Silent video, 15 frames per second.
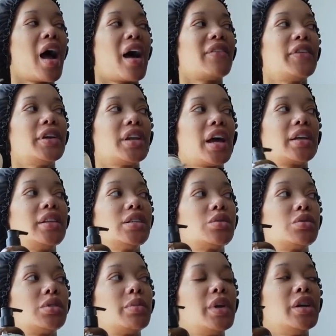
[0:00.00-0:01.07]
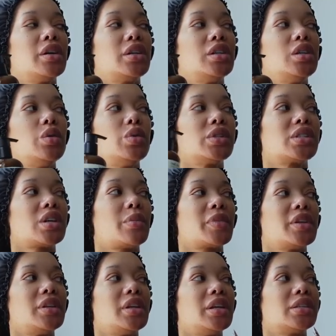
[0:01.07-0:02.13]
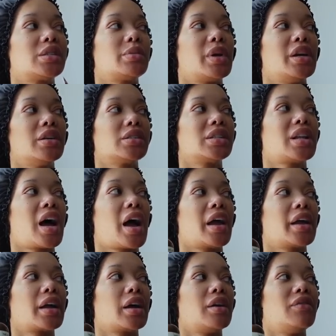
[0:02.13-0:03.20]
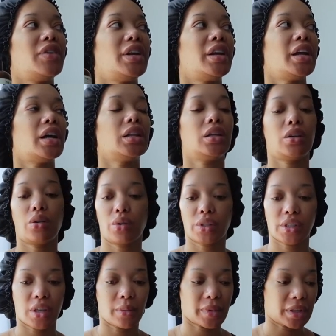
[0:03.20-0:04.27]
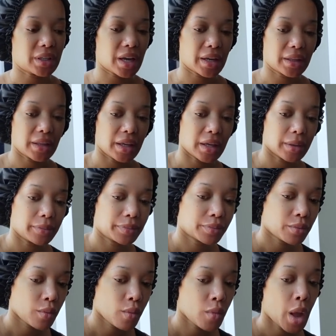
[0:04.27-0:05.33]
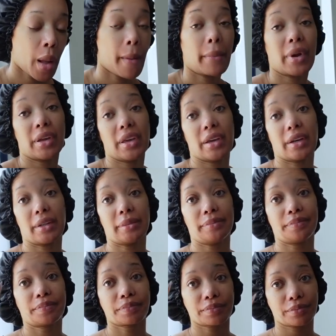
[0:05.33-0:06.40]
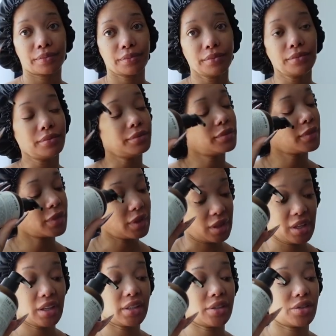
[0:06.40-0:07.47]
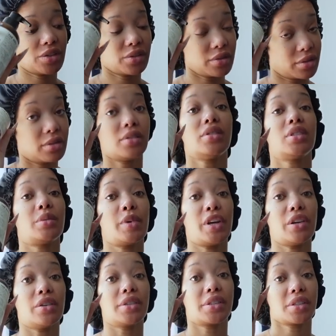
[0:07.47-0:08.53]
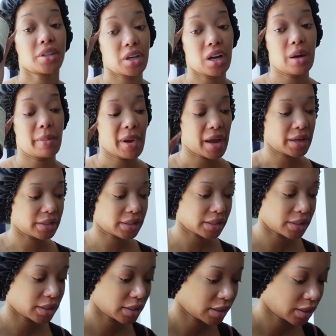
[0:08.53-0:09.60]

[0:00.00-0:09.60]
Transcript: I feel like this will smell good with something that smells like vanilla or something like that. But yeah, this smells amazing.